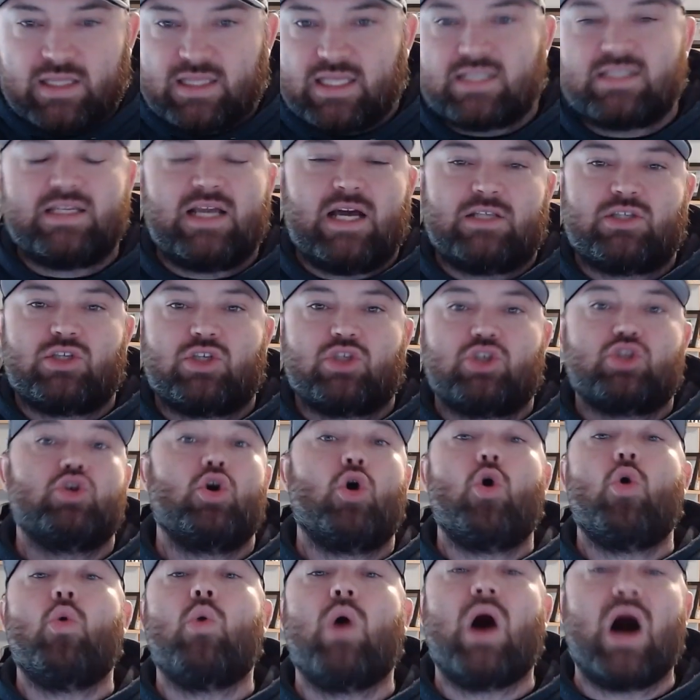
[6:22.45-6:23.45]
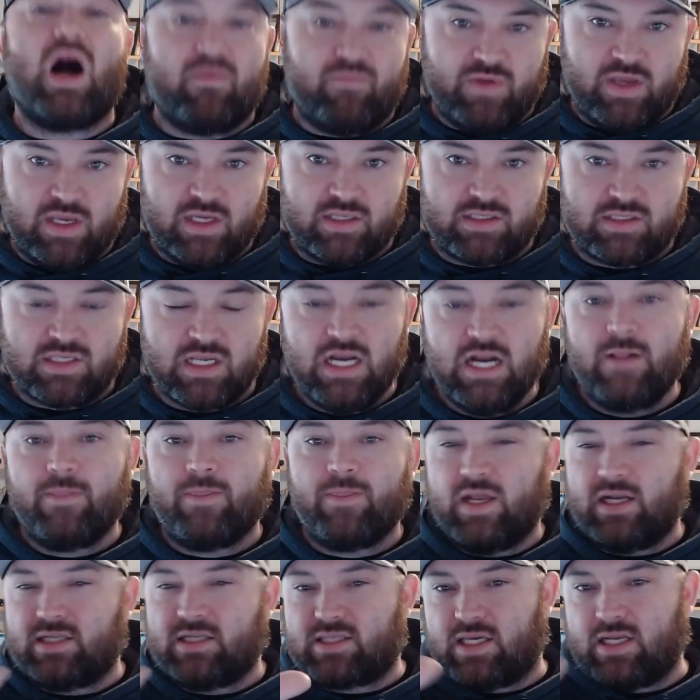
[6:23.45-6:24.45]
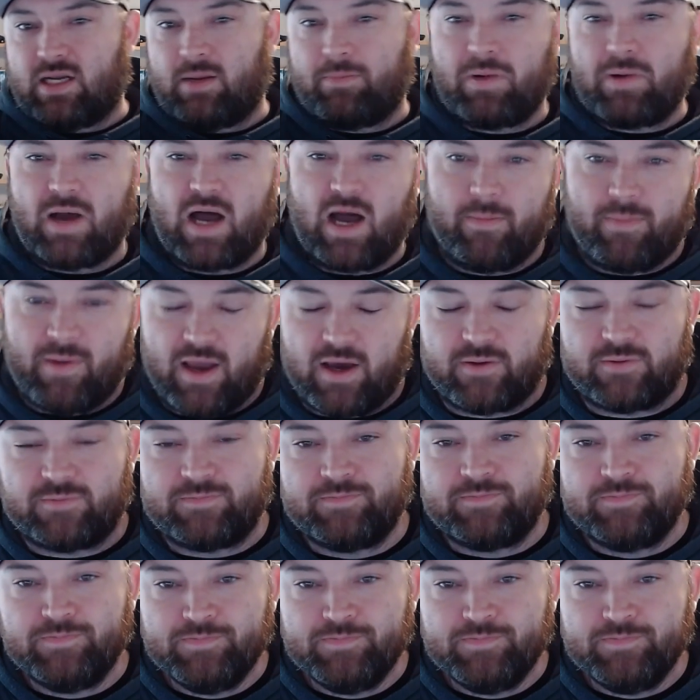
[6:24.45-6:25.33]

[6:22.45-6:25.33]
That's not so obvious that it's going to pop out.